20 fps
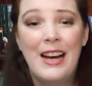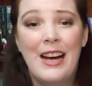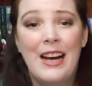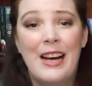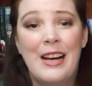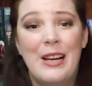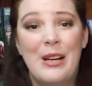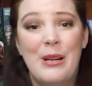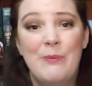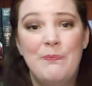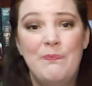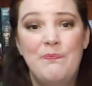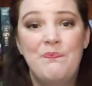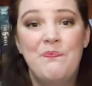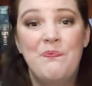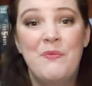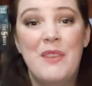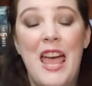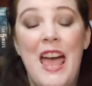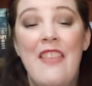
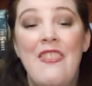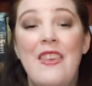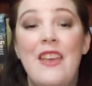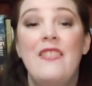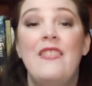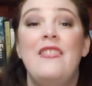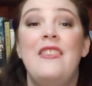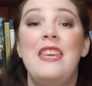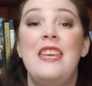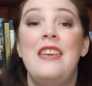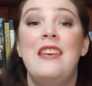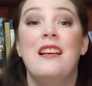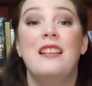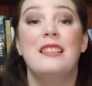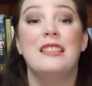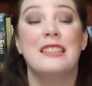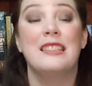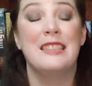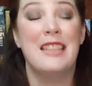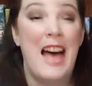And then the
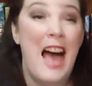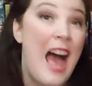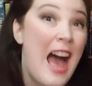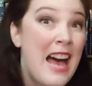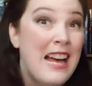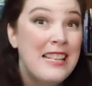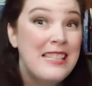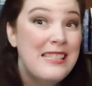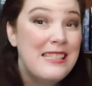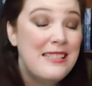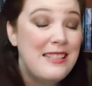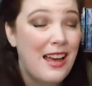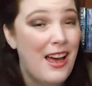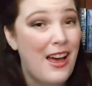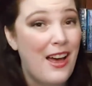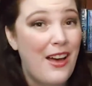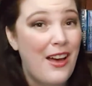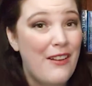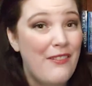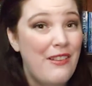last
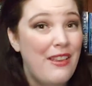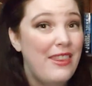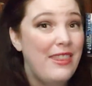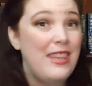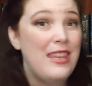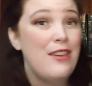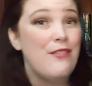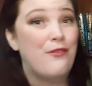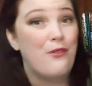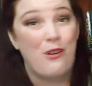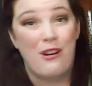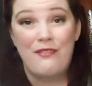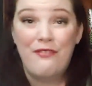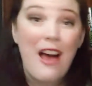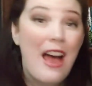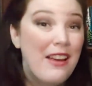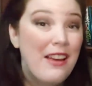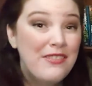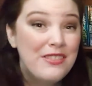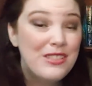of the 4 and
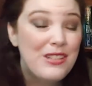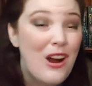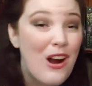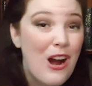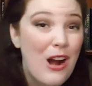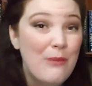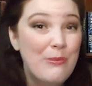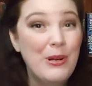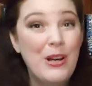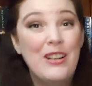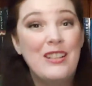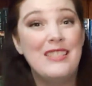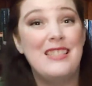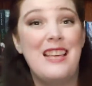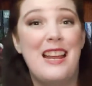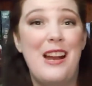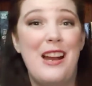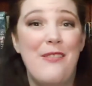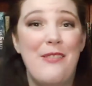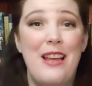5 star books
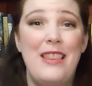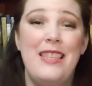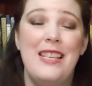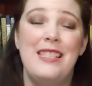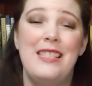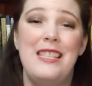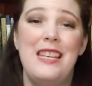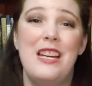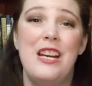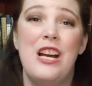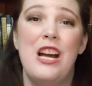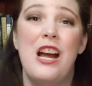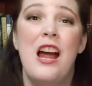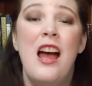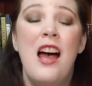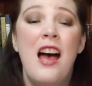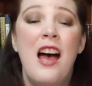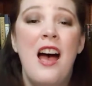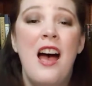that I read this year,